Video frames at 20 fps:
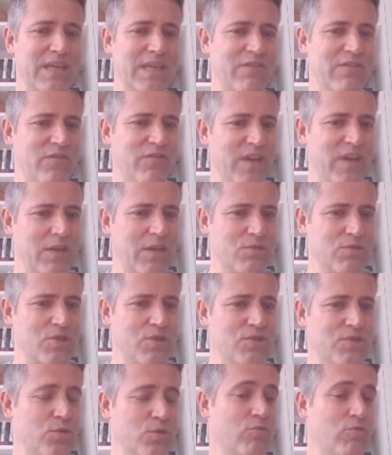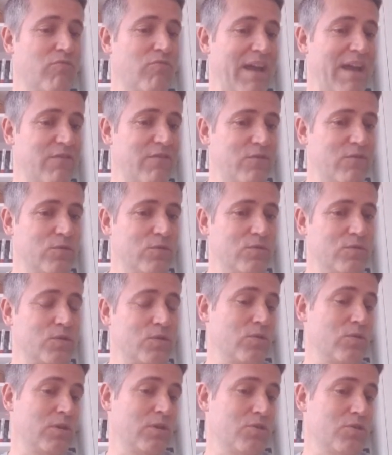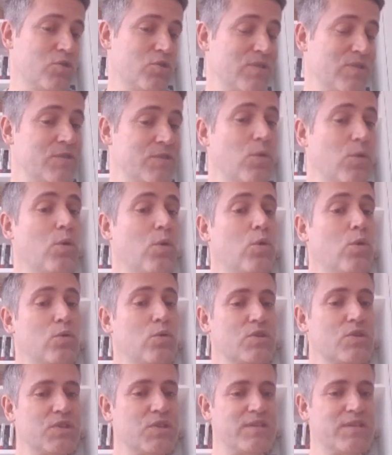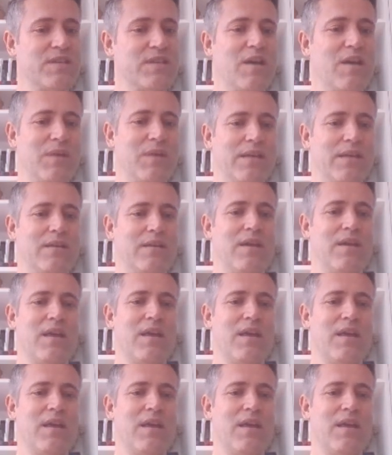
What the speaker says: or gift vouchers or raffles or lotteries or auctions come in.